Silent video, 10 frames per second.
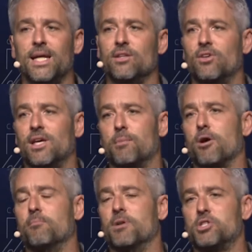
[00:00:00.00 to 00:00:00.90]
waiting to
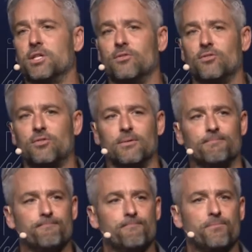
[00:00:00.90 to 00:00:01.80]
get permissions
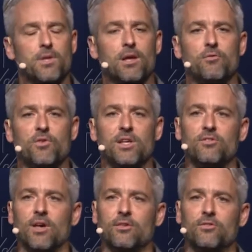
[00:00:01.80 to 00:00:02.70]
and
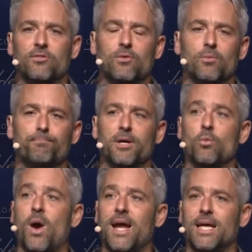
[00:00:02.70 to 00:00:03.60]
visas.
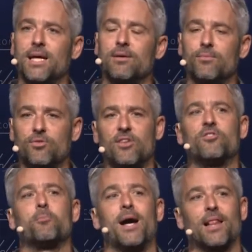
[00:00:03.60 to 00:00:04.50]
Been waiting
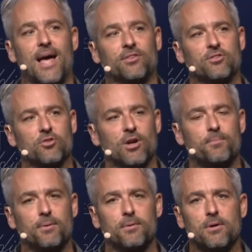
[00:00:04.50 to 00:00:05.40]
since my last
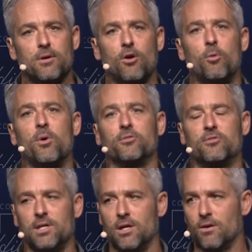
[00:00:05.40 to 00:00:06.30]
trip,
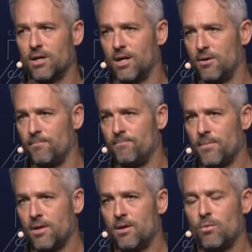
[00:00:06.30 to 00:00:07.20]
almost a year ago.
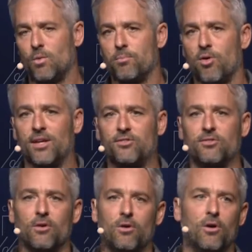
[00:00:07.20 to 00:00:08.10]
We
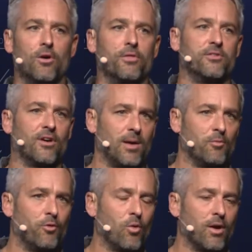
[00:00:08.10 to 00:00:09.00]
press all the
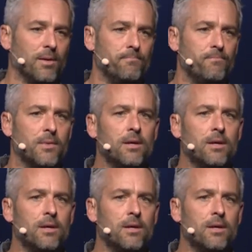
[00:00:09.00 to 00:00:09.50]
time for it.